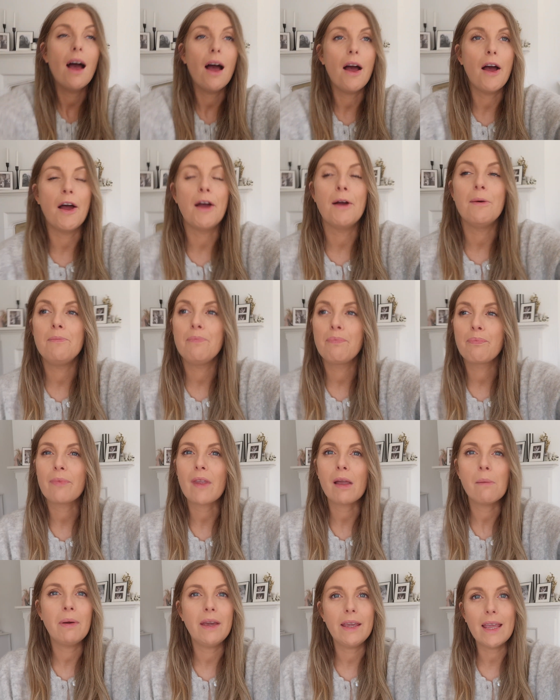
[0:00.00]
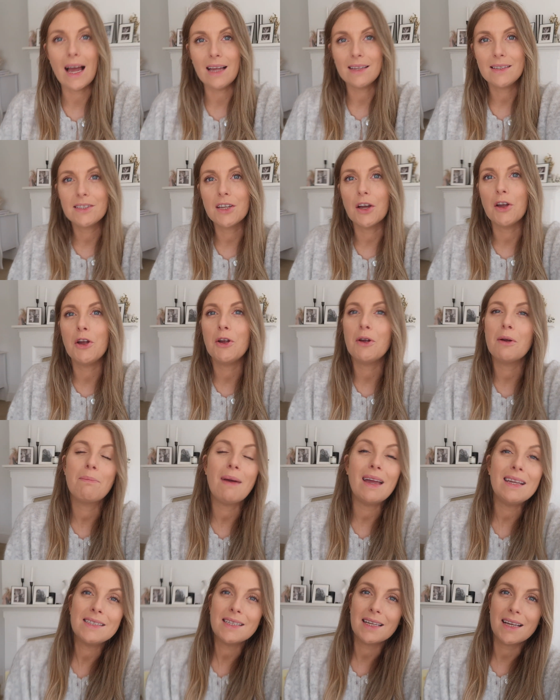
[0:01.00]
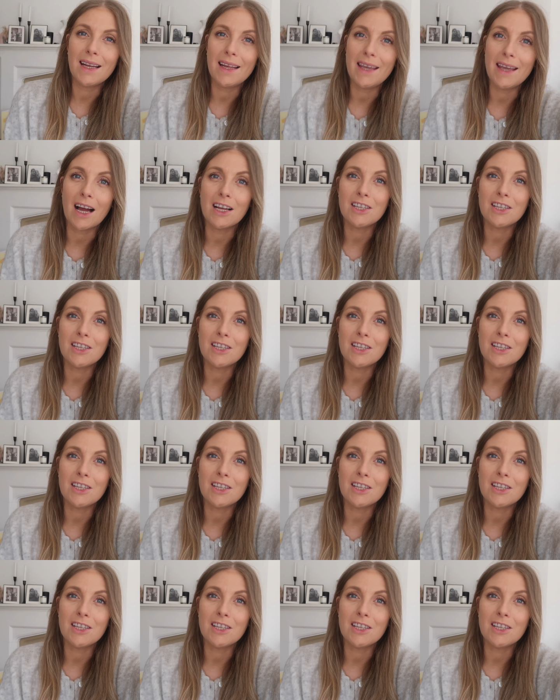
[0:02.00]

Um, but yeah, so basically